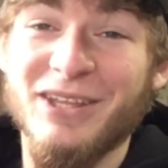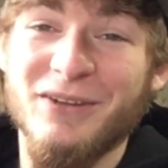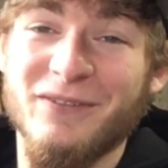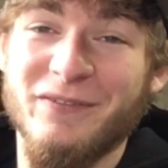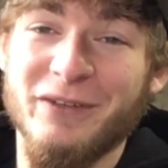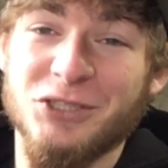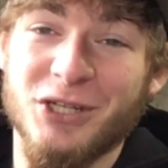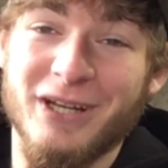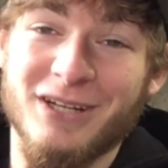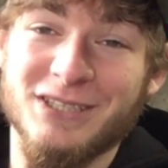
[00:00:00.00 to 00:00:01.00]
of the future
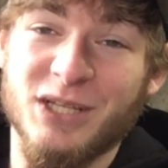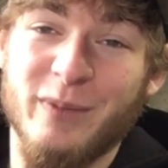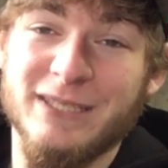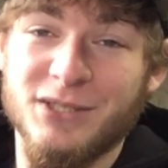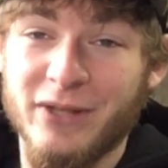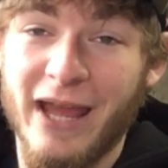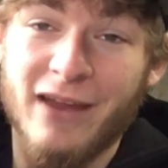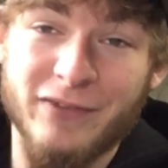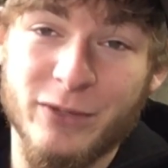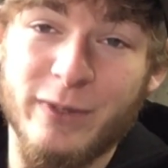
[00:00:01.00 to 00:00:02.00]
here. So basically I
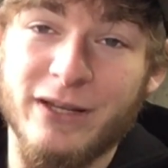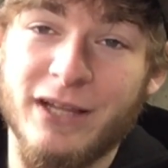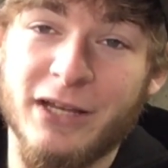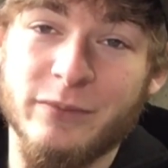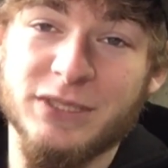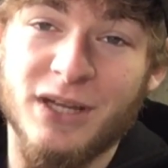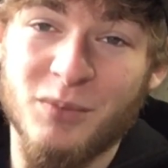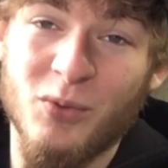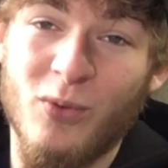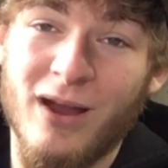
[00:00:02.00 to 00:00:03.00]
have 3 addendums.
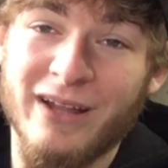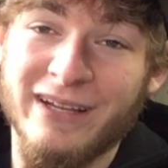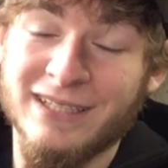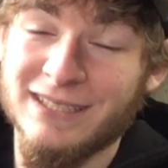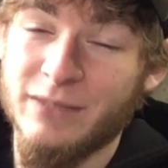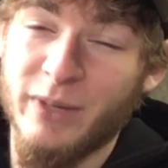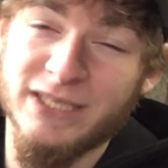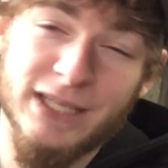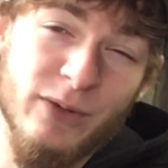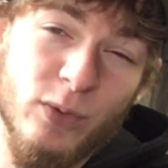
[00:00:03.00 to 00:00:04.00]
Number 1 is that my
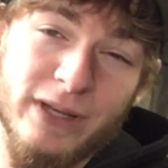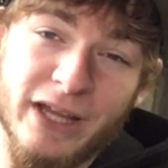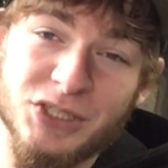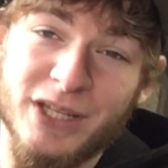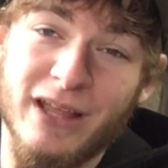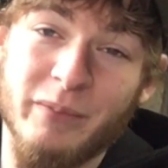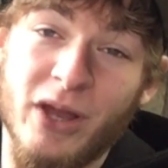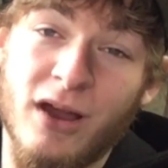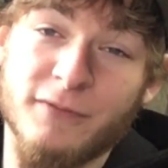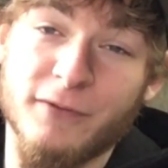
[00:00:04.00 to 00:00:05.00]
site wouldn't actually let me
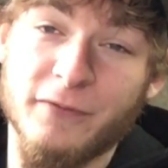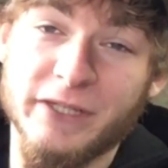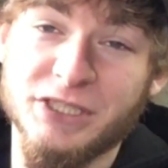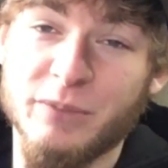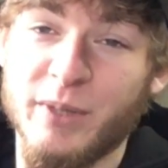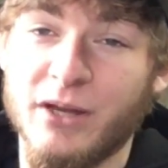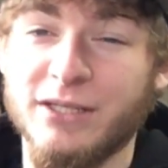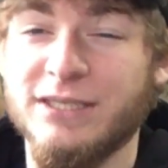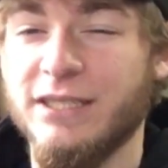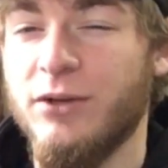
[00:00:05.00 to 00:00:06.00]
offer free shipping on a
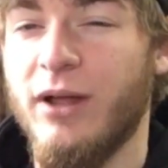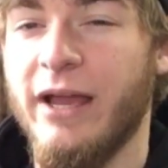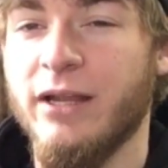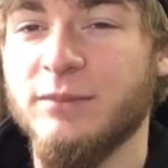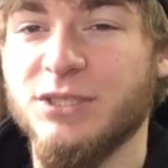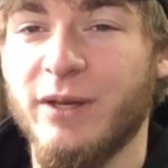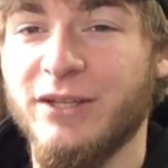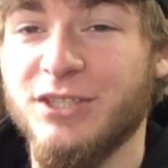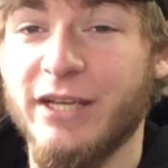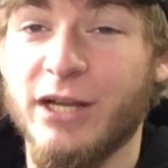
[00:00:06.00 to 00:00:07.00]
single item. So I
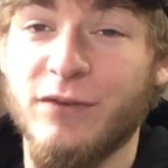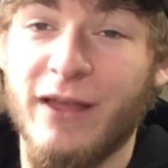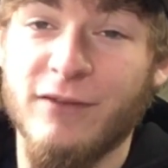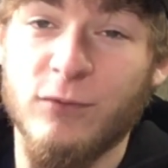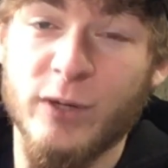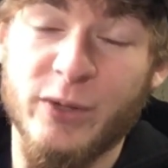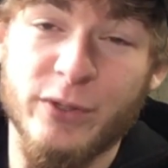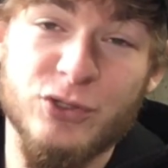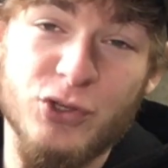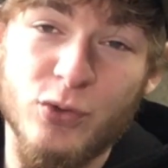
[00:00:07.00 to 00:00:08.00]
can take care of that for you
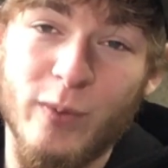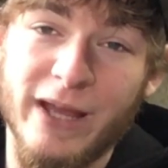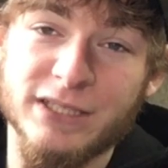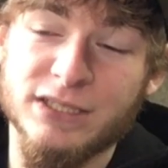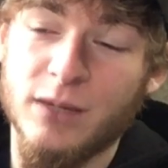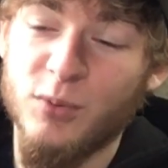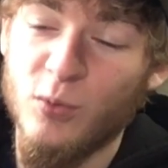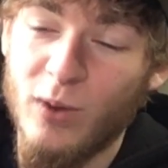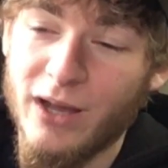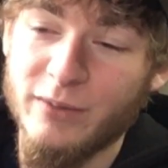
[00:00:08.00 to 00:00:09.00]
in 2 ways. Number
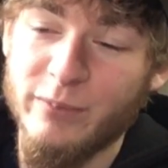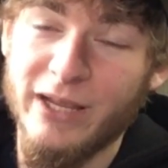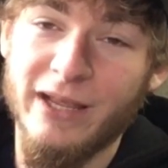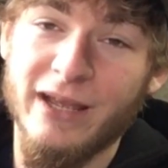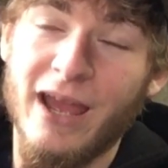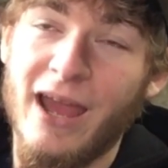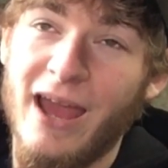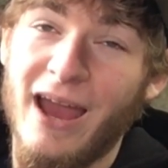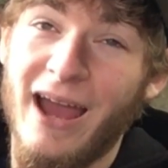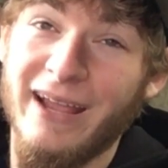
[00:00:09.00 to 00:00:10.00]
1 being I